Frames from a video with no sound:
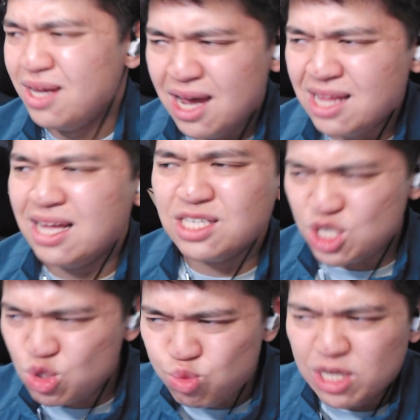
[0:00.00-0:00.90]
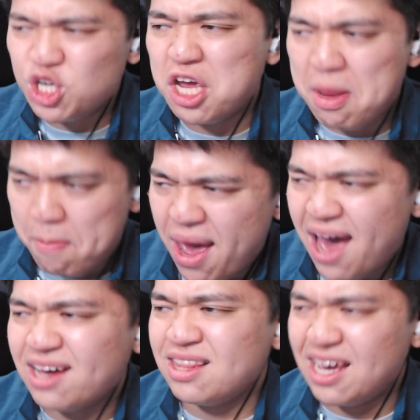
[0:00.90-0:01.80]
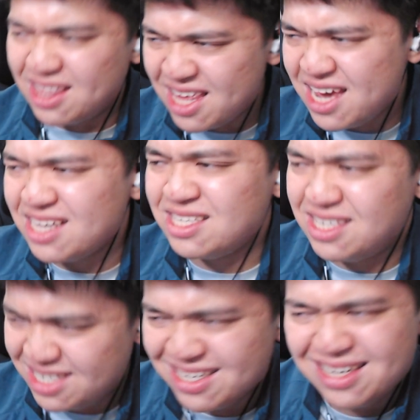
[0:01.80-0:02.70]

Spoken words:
And then switching it back like this.